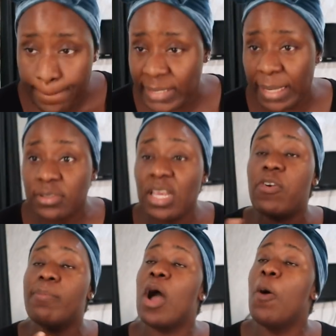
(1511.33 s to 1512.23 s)
But I'm
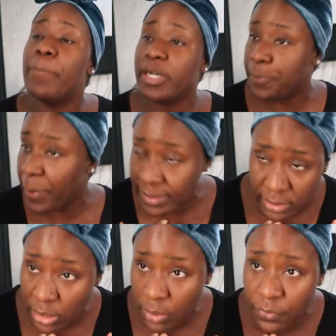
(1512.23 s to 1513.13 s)
saying from my own
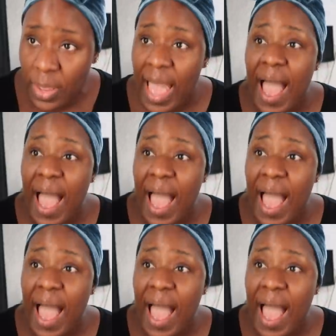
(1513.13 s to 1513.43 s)
perspective,